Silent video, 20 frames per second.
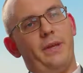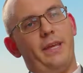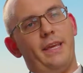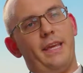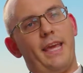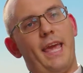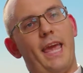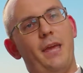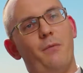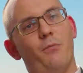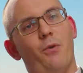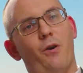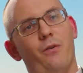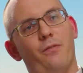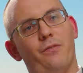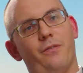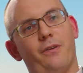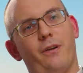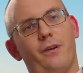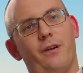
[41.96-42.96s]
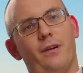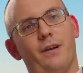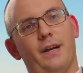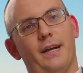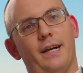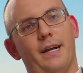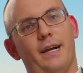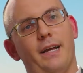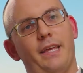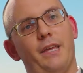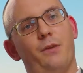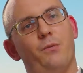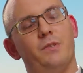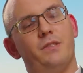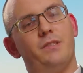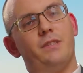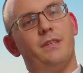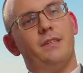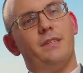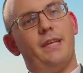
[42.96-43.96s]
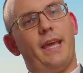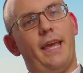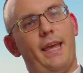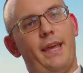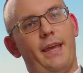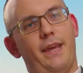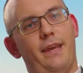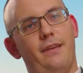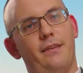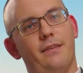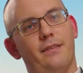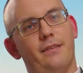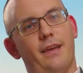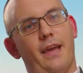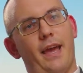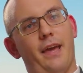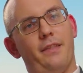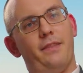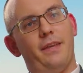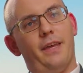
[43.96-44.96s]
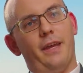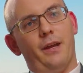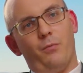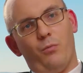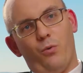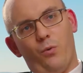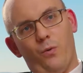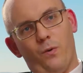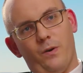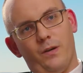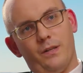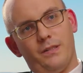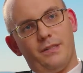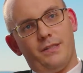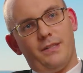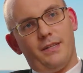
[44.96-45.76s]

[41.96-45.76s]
He came over, uh, he was detained at the airport.